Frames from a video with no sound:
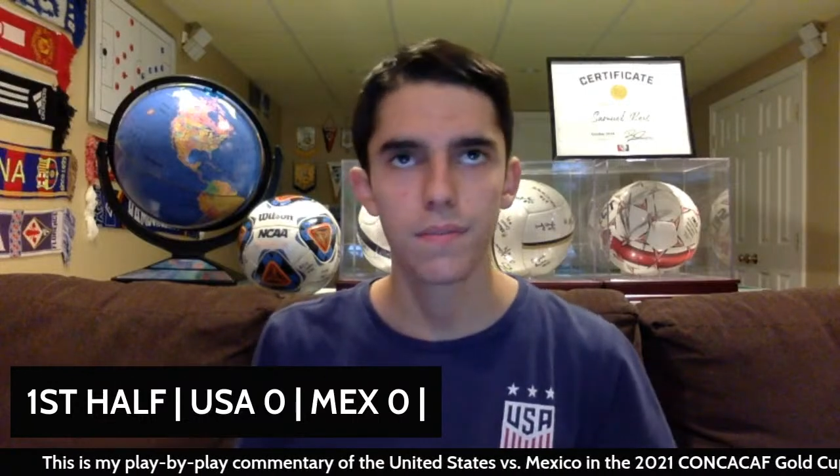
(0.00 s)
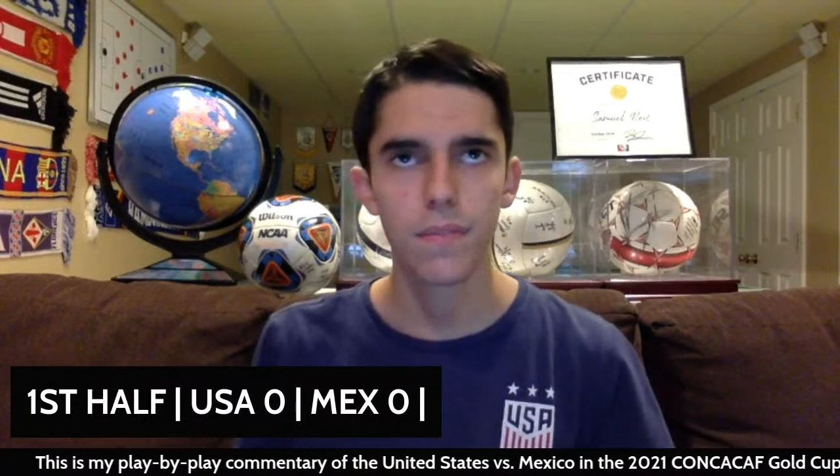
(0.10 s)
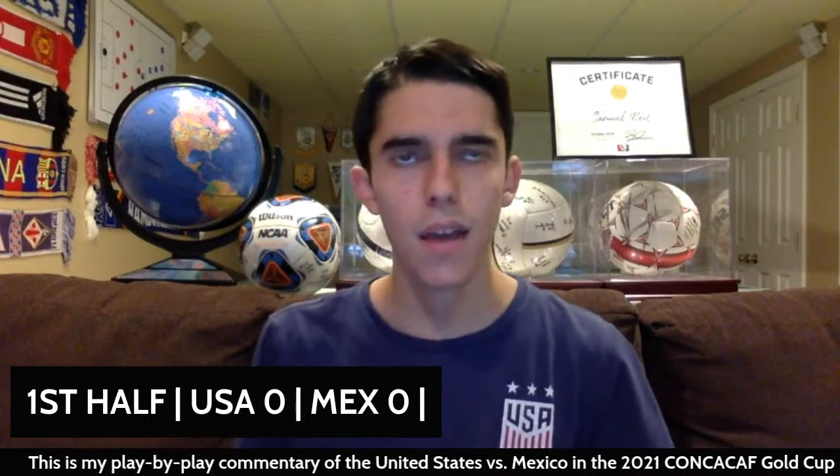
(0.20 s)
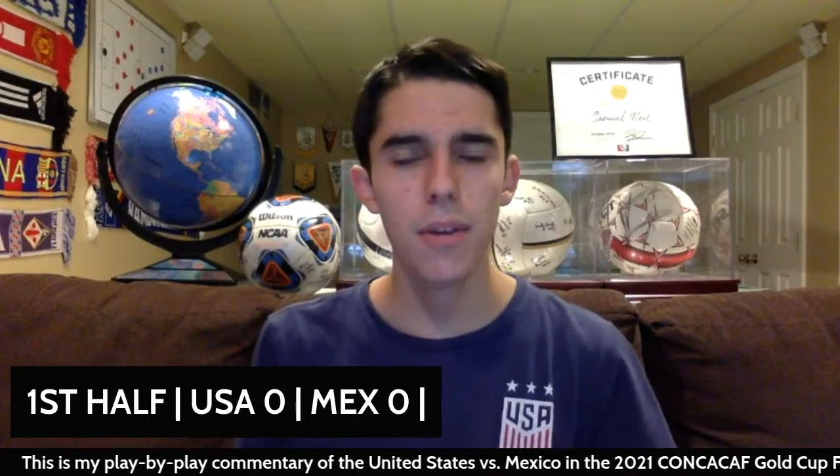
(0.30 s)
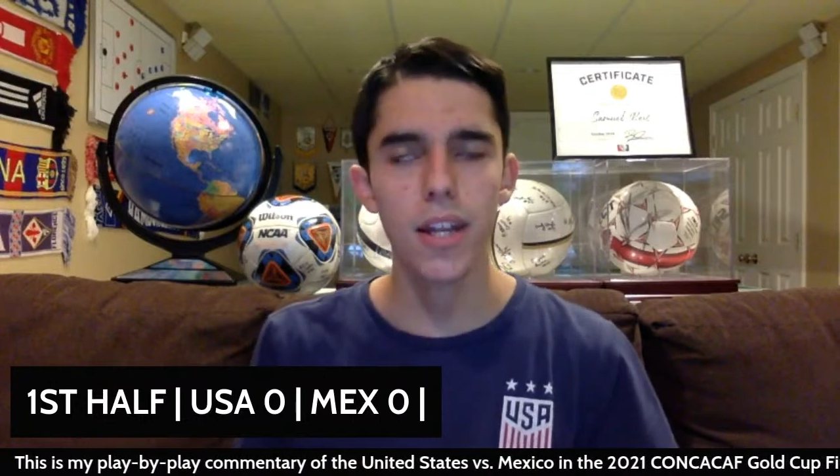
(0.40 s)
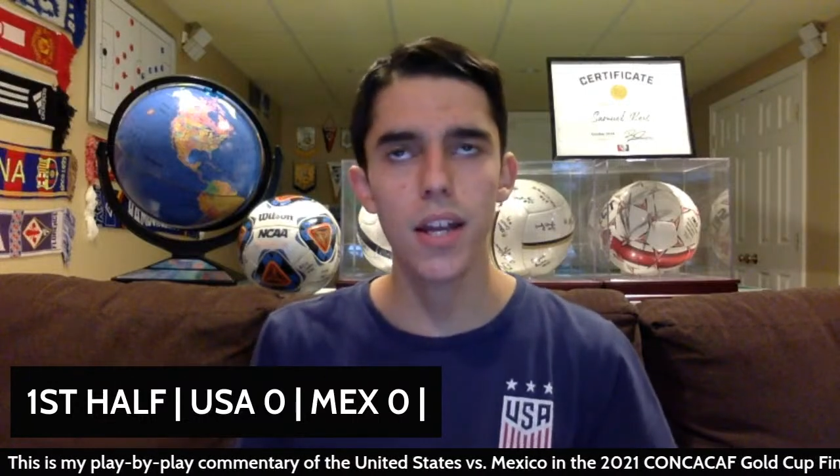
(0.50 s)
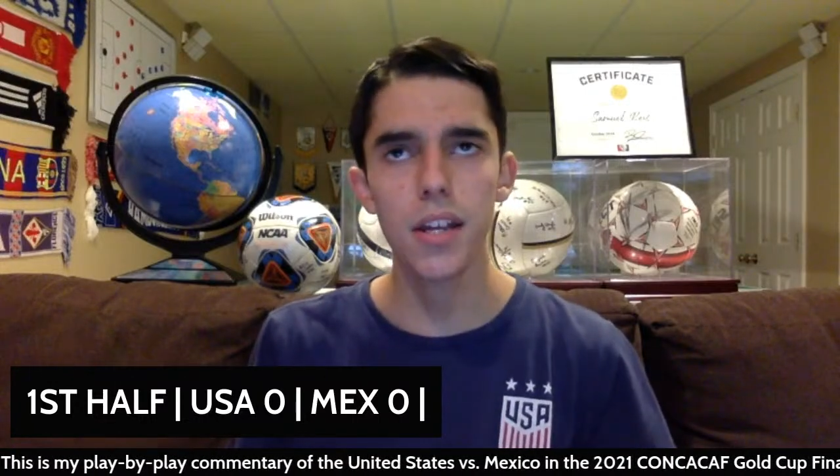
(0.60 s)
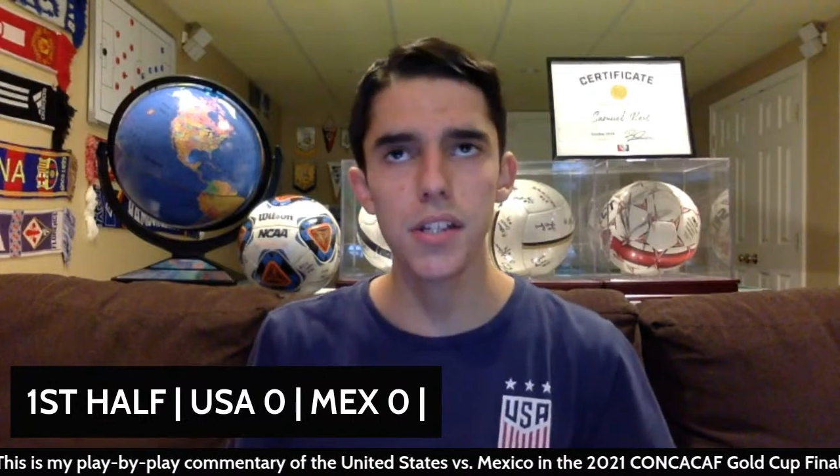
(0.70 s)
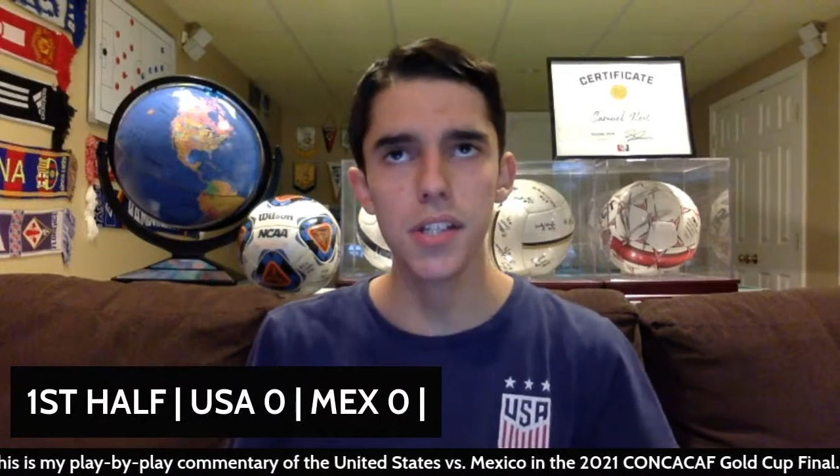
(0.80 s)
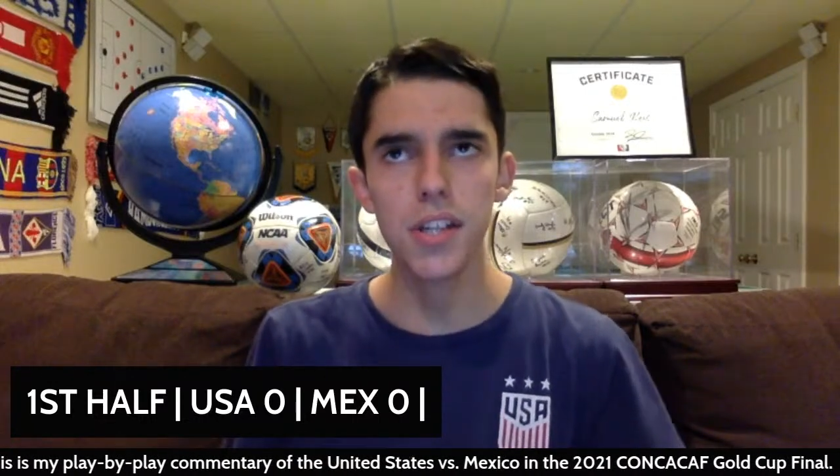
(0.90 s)
I mean
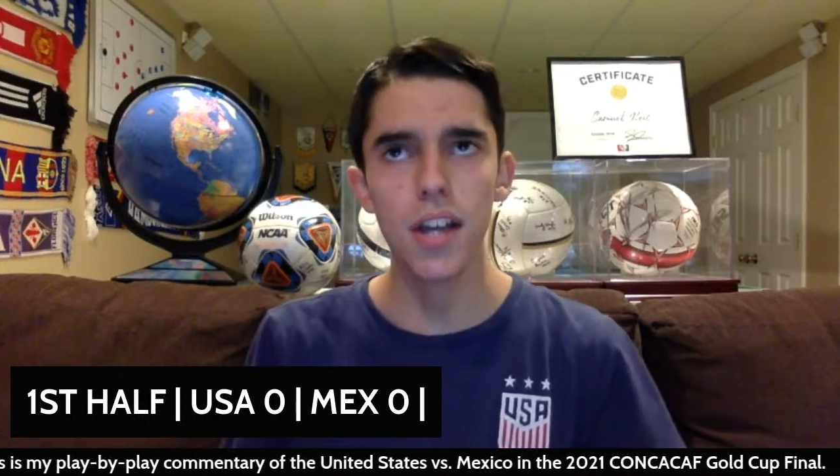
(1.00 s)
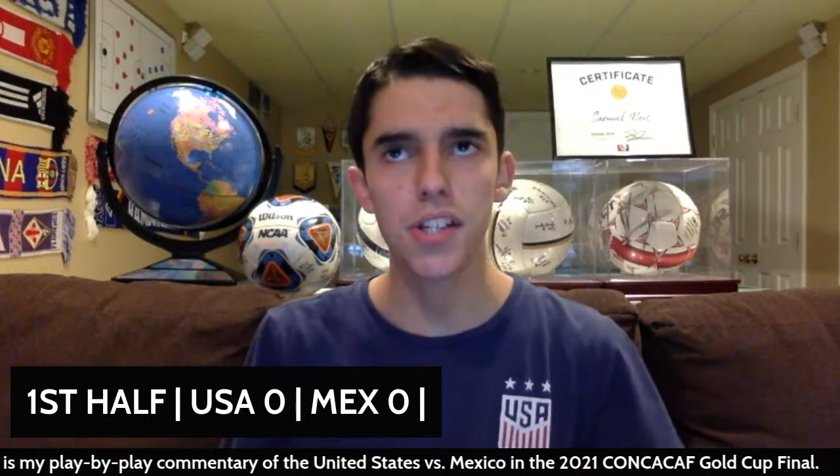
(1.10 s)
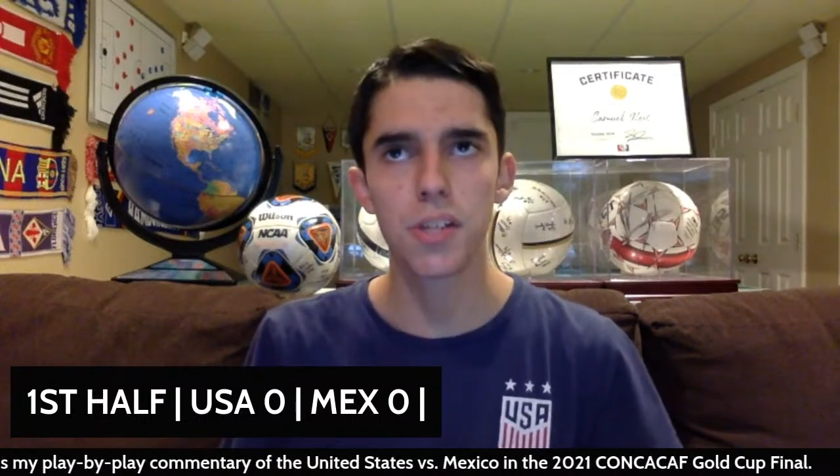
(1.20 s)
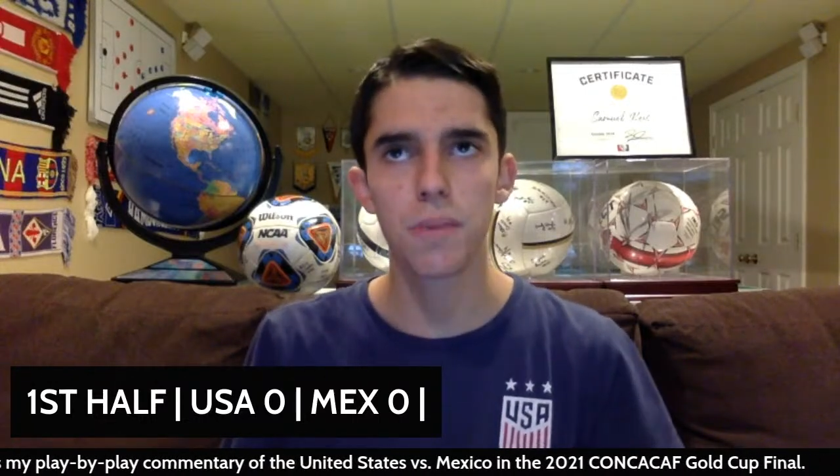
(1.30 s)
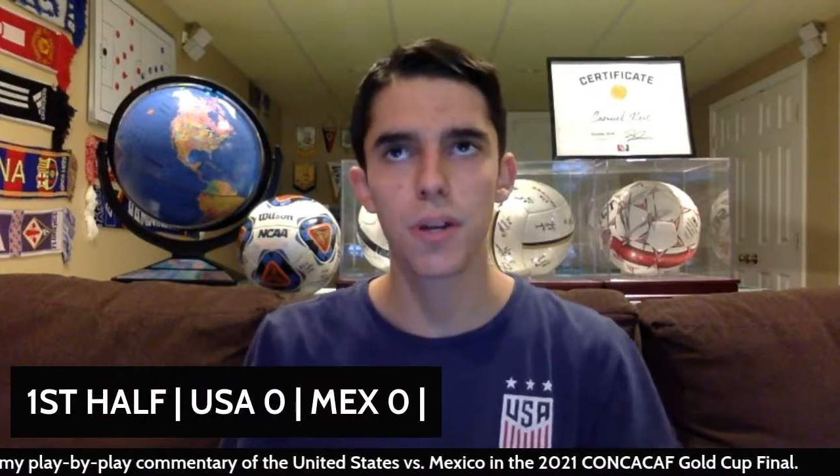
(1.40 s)
it's not super